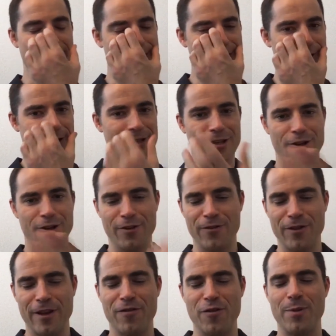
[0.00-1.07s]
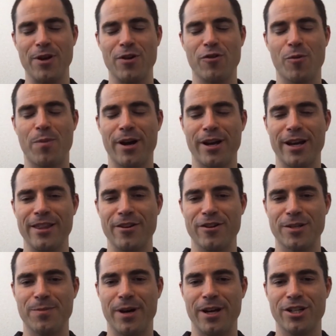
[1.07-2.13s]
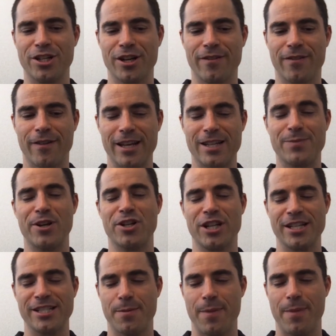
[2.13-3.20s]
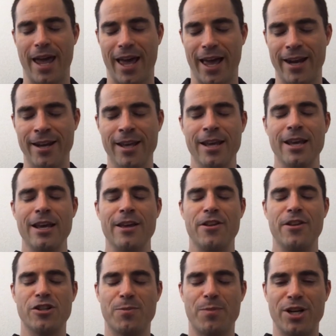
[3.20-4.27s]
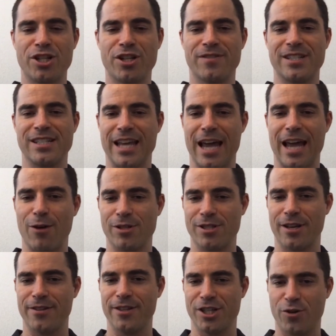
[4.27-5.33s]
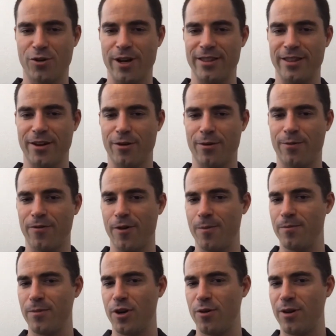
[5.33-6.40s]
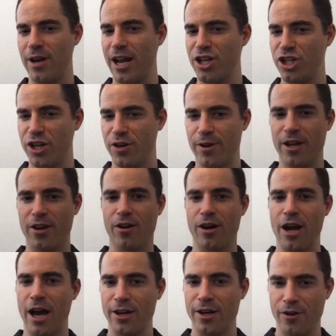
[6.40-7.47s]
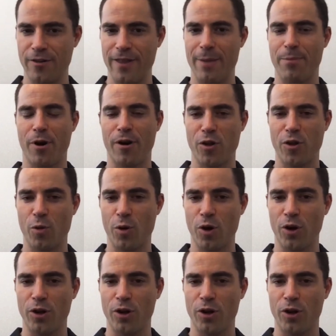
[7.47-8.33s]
So if you've been to Roppongi, there's a bunch of, especially as a man, there's a bunch of scouts on the street that are from Nigeria or Ghana or that part of the world.